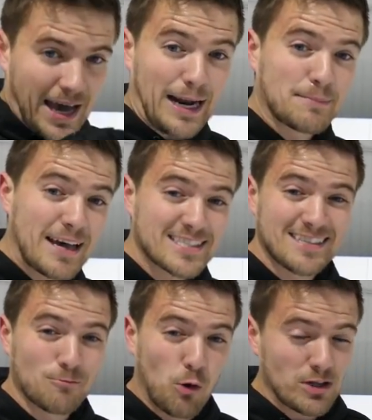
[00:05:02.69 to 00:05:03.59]
And I'm
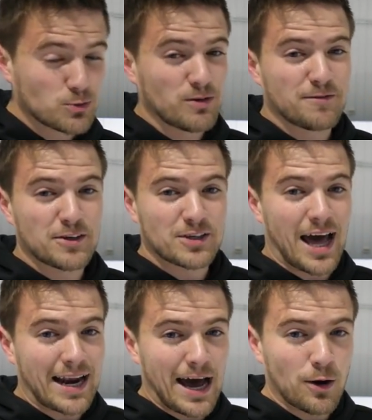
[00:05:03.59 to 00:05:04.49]
guessing once we figure
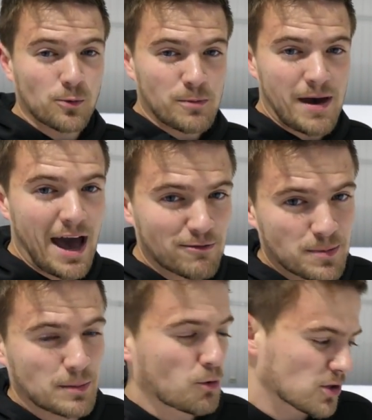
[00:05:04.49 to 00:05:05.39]
that out, we may have a
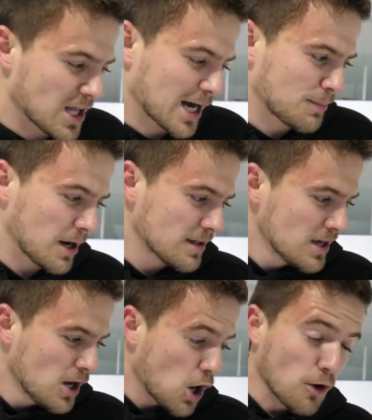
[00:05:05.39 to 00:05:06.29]
bit more luck. But
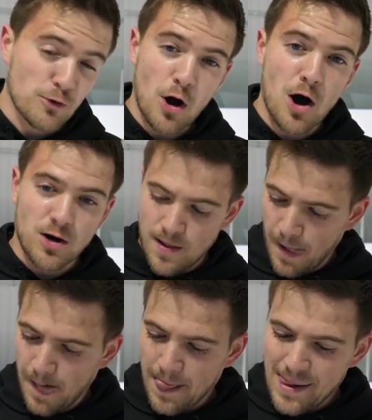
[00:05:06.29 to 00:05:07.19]
overall,
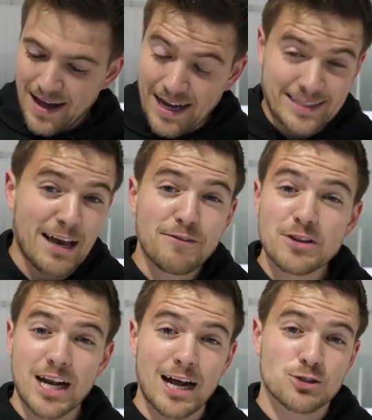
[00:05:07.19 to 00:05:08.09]
it's
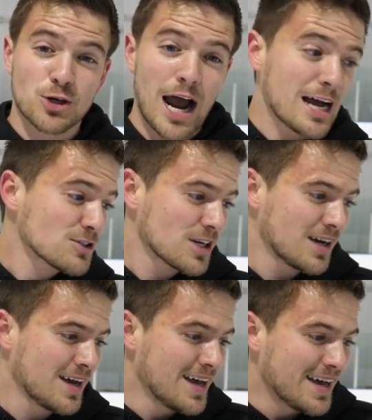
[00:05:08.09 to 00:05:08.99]
definitely not trash.
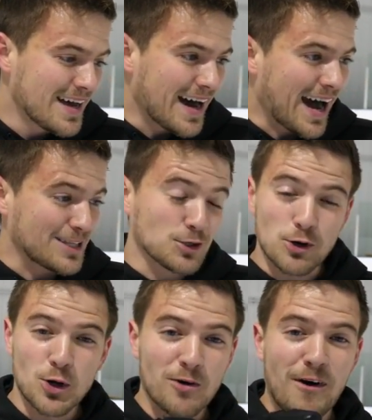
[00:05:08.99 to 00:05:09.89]
I
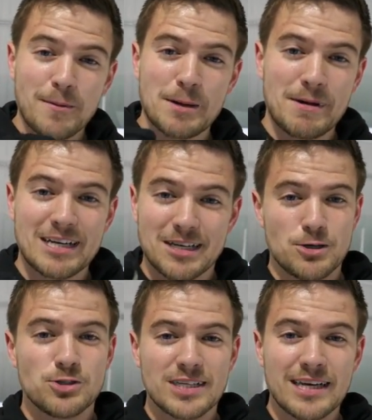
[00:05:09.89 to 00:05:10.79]
don't know if I'm committed to
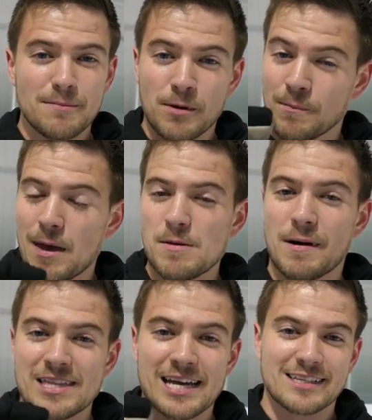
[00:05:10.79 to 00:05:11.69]
using it, but maybe
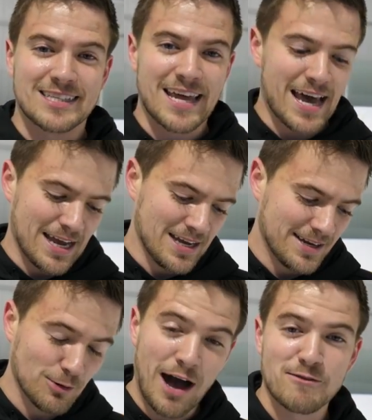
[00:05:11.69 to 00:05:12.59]
by the end of today,
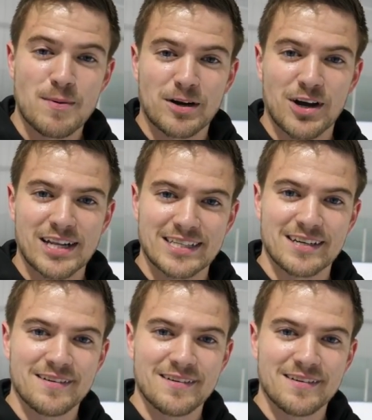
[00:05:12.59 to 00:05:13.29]
we'll have a better idea.